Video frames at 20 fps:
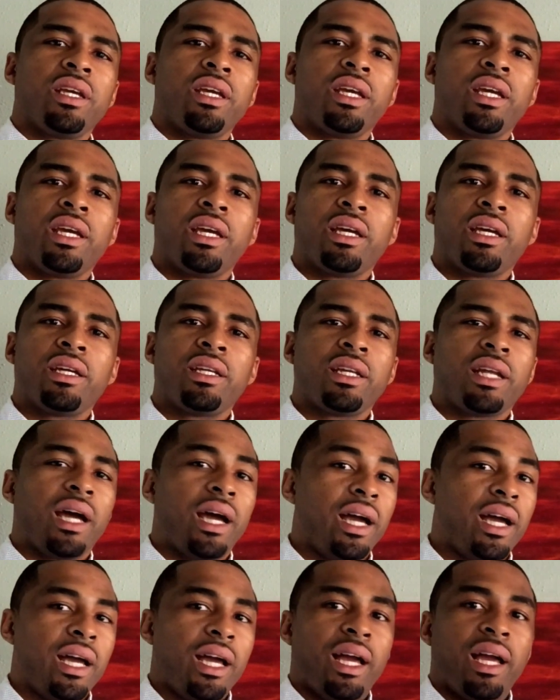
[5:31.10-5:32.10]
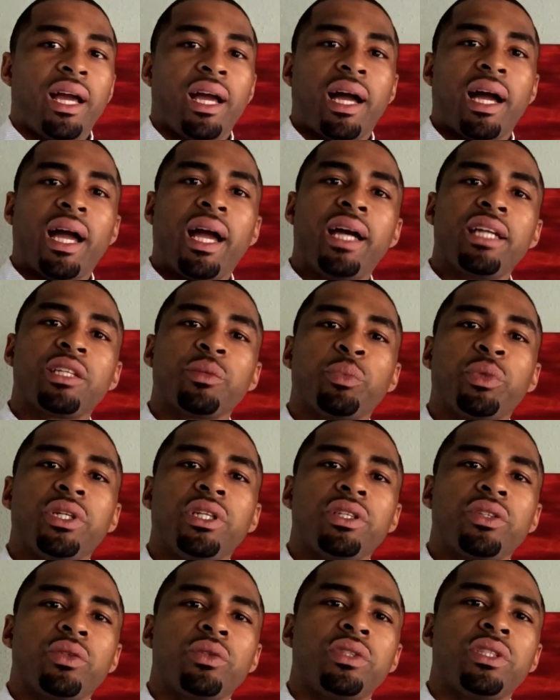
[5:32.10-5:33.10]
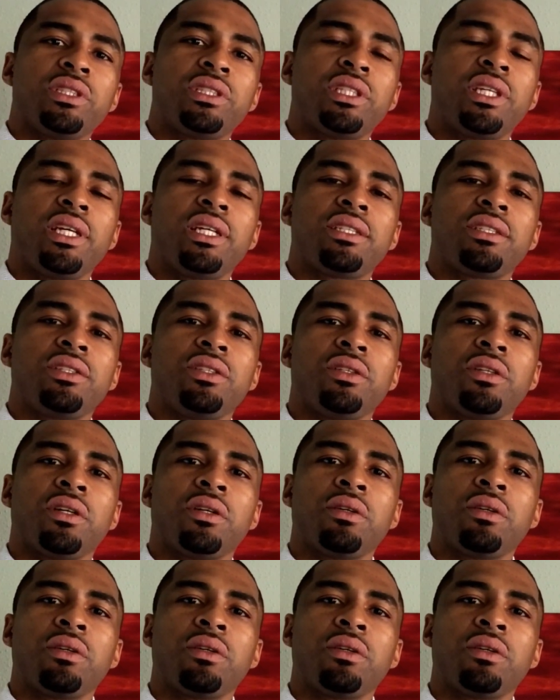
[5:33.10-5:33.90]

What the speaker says: and I had to put it through the test.